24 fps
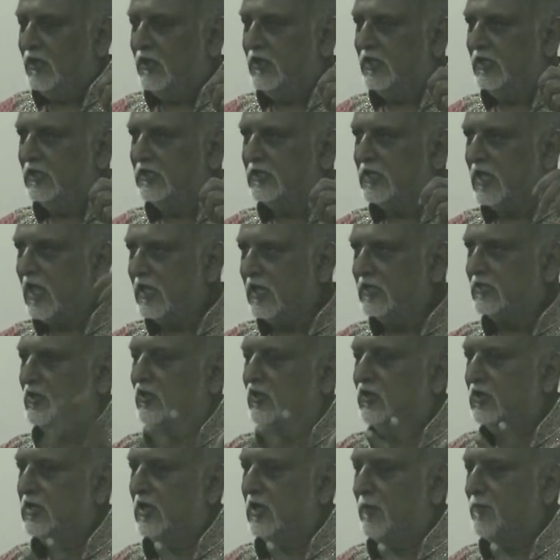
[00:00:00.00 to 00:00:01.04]
This has
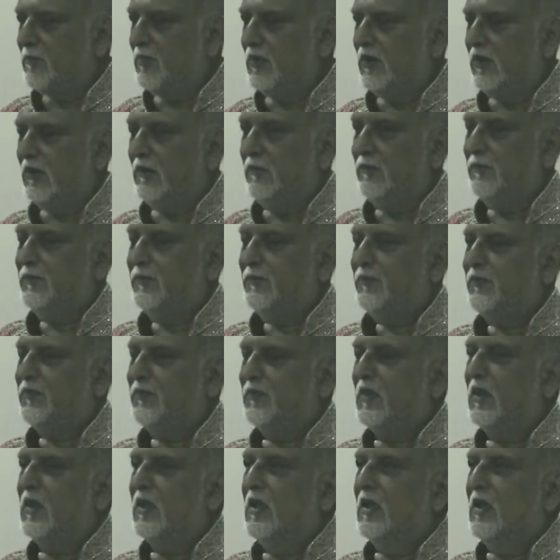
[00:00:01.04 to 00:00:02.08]
no temple.
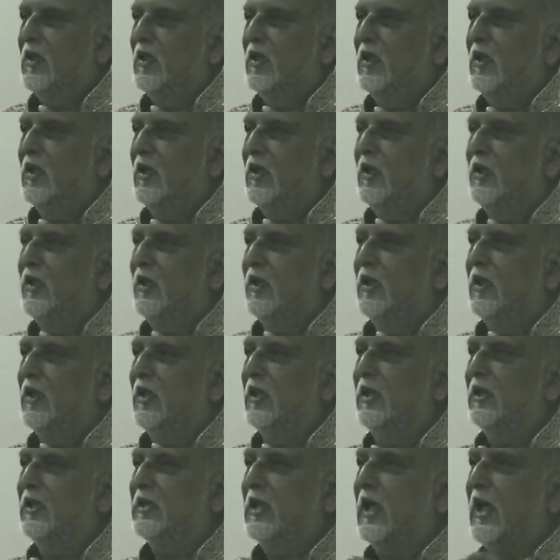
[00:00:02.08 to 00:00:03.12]

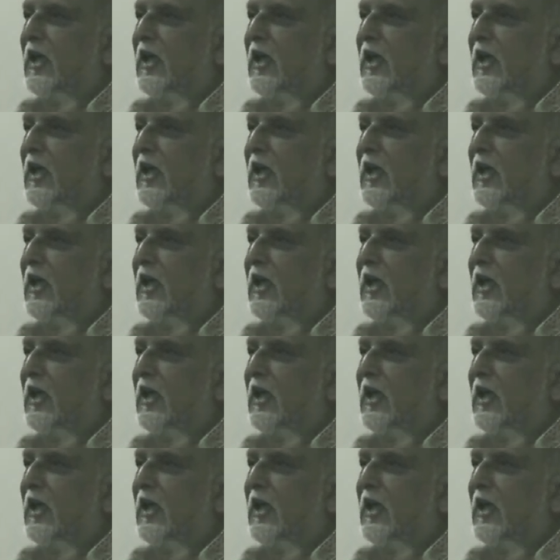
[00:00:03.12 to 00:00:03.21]
It